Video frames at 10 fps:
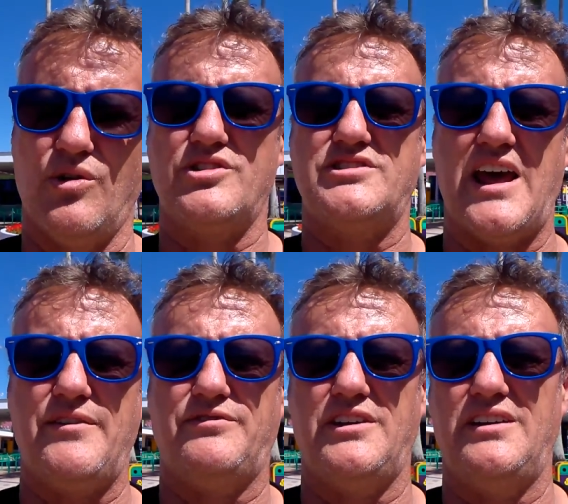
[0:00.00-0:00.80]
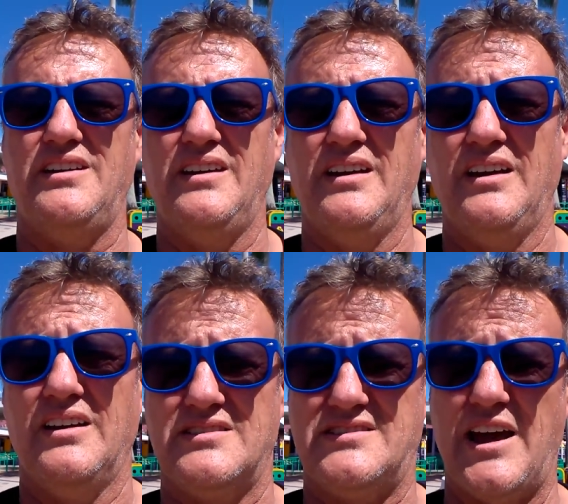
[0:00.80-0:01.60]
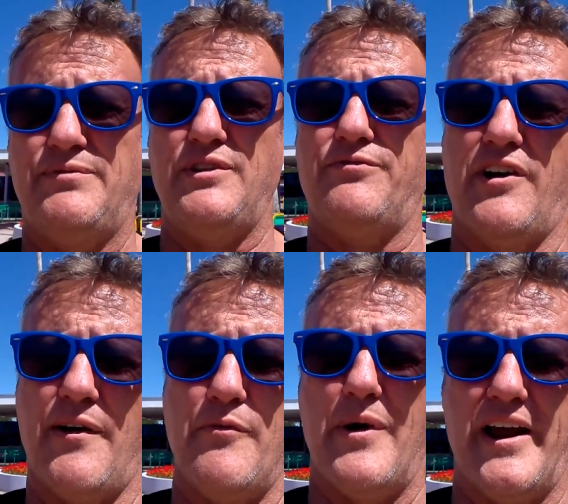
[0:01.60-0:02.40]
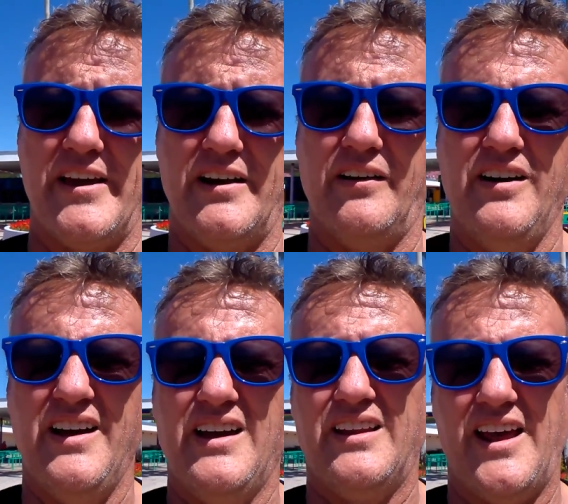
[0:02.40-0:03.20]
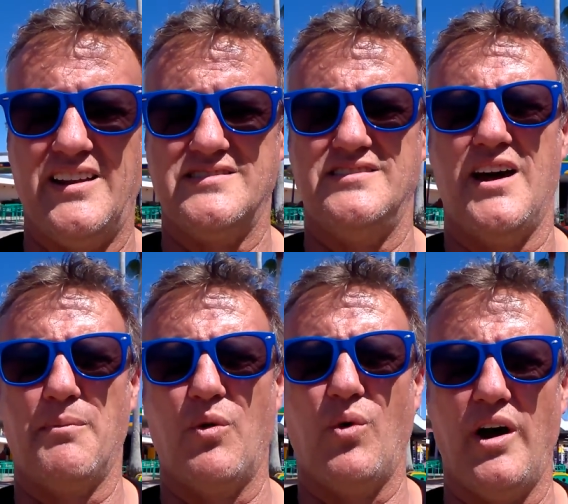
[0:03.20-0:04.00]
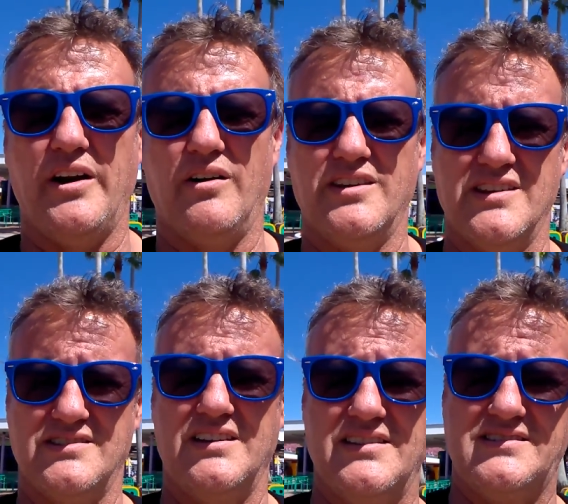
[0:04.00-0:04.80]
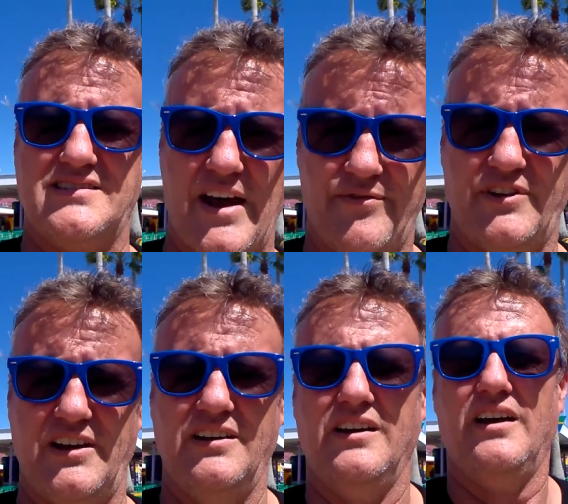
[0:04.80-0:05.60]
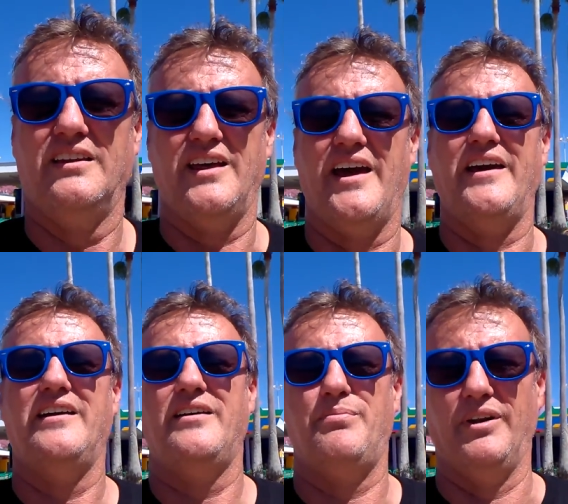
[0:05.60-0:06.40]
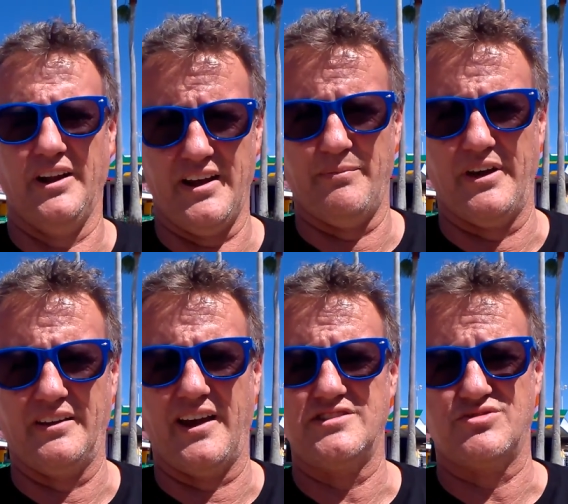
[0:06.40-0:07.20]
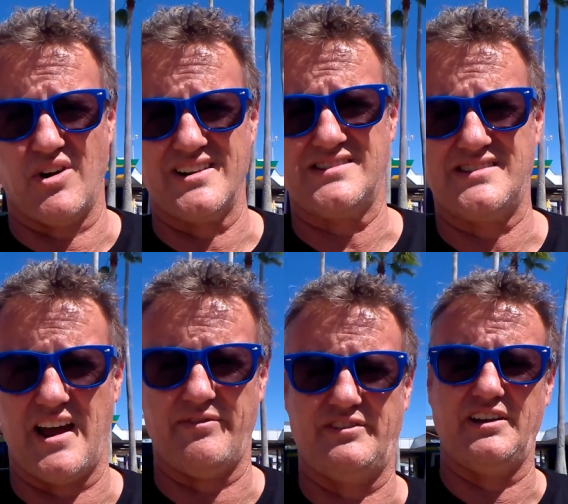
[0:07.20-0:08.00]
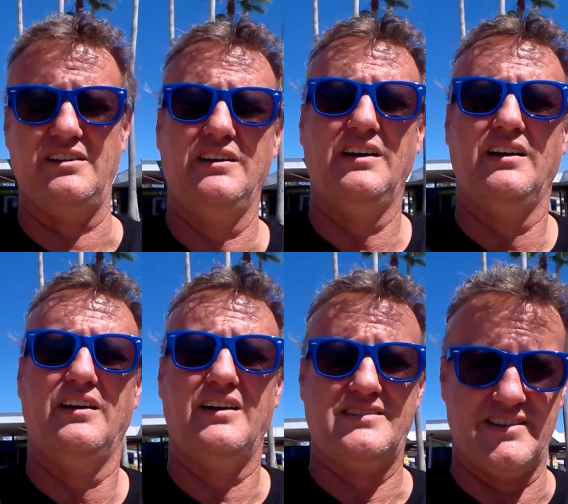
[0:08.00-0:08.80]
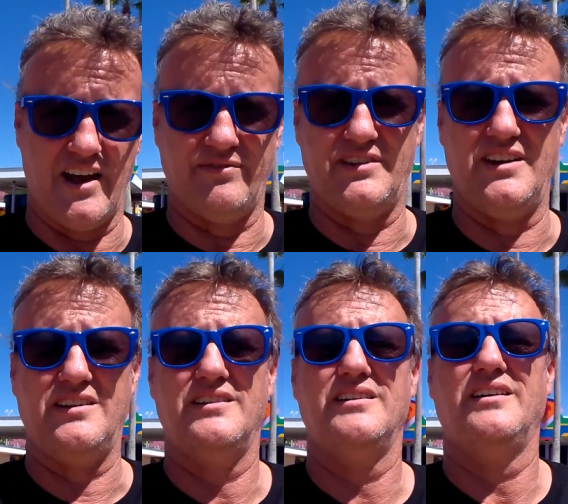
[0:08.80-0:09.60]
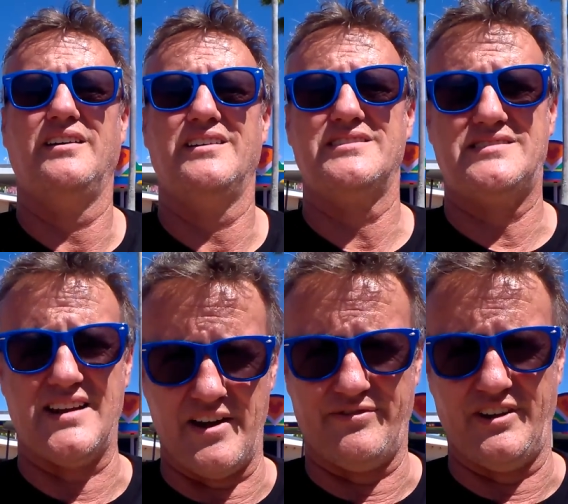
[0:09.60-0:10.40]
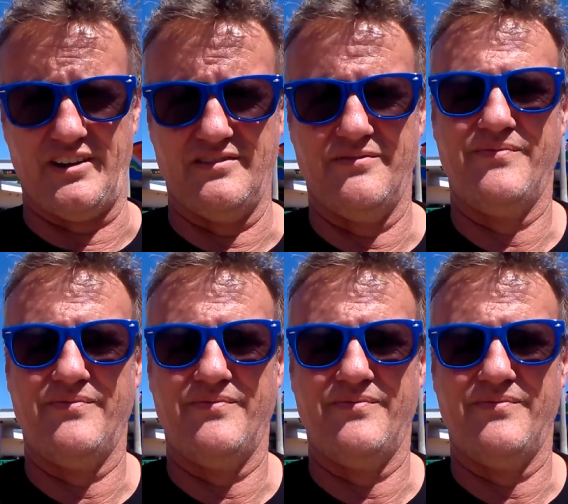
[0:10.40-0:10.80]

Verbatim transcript: your safety. Safety for everybody here. That is number one here at Disney, is safety. They, believe me, they stress safety safety, safety.